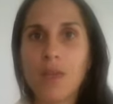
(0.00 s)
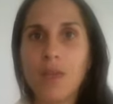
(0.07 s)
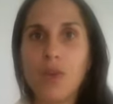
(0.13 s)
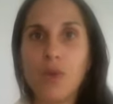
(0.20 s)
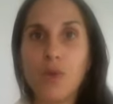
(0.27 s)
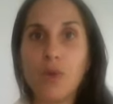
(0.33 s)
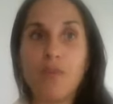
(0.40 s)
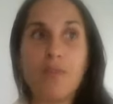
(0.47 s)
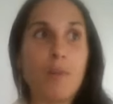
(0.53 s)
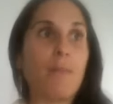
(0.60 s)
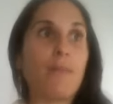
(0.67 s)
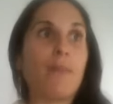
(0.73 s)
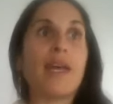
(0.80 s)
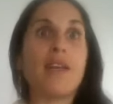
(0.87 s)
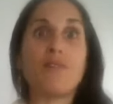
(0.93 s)
you even
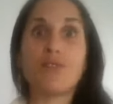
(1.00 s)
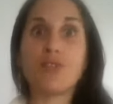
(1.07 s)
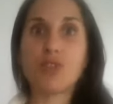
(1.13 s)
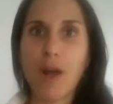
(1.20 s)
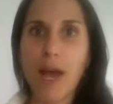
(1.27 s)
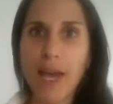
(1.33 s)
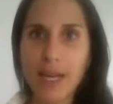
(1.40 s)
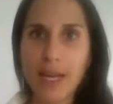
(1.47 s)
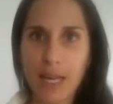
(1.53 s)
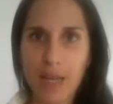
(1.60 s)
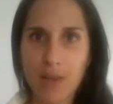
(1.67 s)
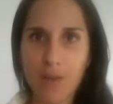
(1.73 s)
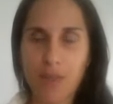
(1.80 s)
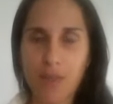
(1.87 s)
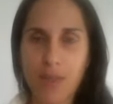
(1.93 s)
might have tried a lot
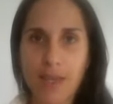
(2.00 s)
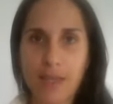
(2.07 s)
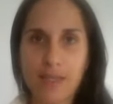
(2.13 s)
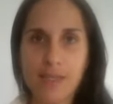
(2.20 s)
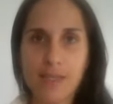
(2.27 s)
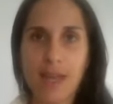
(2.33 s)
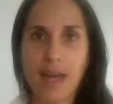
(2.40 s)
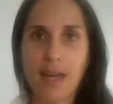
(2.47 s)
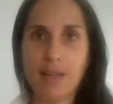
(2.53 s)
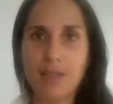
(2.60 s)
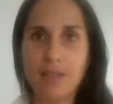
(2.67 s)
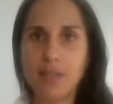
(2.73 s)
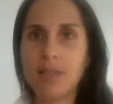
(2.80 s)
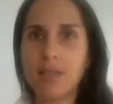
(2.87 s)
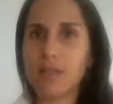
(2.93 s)
of things that
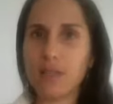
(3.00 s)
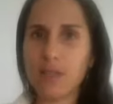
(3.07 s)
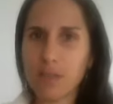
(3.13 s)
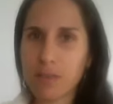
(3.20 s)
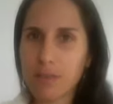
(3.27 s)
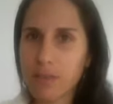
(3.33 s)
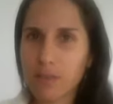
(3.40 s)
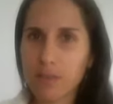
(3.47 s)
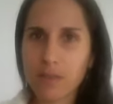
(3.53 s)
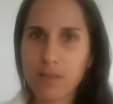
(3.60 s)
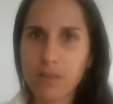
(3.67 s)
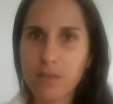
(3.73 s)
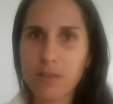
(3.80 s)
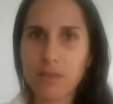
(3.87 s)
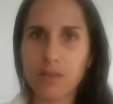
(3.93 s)
didn't
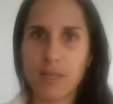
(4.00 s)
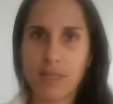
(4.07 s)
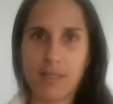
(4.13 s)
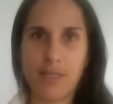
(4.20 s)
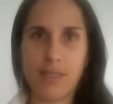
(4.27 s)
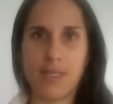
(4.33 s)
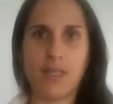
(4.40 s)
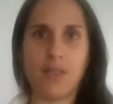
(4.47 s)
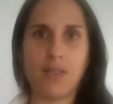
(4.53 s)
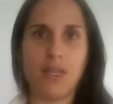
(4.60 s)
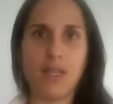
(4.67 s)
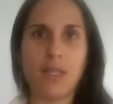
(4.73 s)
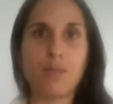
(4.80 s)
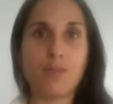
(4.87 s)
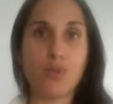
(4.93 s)

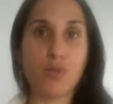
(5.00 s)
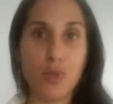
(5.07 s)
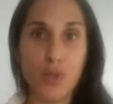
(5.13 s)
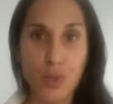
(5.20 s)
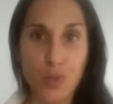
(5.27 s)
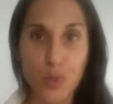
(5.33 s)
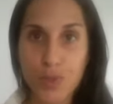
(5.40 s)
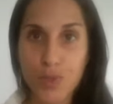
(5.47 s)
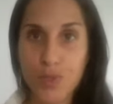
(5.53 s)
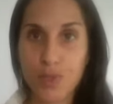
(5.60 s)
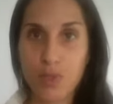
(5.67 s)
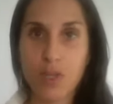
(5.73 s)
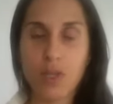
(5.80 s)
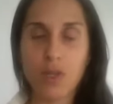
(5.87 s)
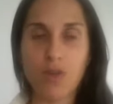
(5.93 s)
necessarily
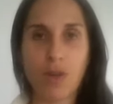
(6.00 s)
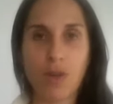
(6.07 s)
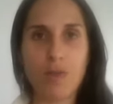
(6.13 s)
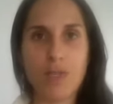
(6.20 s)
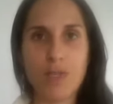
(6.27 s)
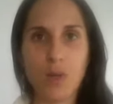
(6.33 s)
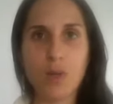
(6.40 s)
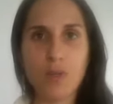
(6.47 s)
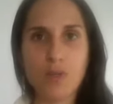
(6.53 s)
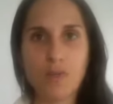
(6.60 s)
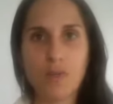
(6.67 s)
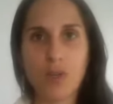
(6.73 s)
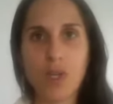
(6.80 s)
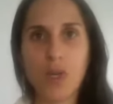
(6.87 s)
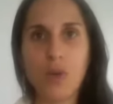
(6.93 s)
produce great results
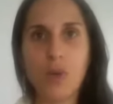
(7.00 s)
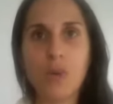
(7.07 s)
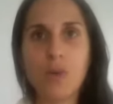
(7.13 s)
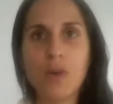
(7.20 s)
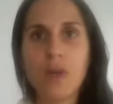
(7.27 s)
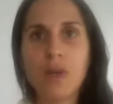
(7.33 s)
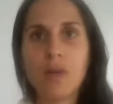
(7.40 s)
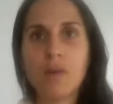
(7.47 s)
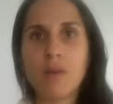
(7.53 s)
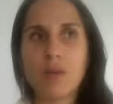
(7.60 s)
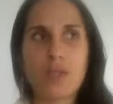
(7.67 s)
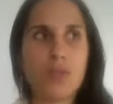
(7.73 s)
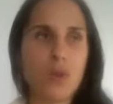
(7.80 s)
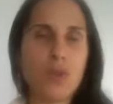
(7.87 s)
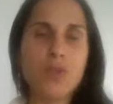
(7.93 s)
for you,
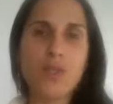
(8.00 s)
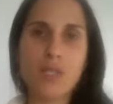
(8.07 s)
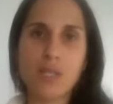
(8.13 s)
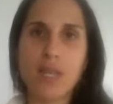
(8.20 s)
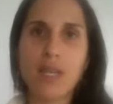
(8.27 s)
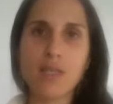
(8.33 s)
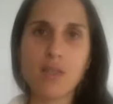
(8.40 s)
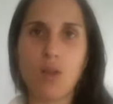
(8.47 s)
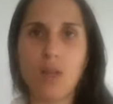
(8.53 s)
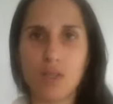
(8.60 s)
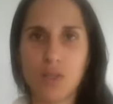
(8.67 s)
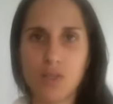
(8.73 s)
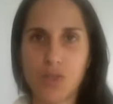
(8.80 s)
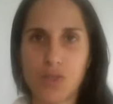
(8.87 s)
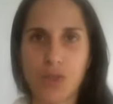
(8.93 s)
because those things are all
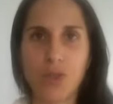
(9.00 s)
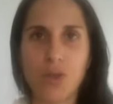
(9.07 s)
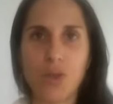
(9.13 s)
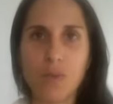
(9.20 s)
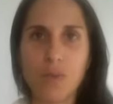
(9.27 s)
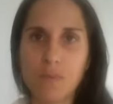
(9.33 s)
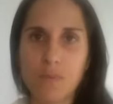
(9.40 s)
external.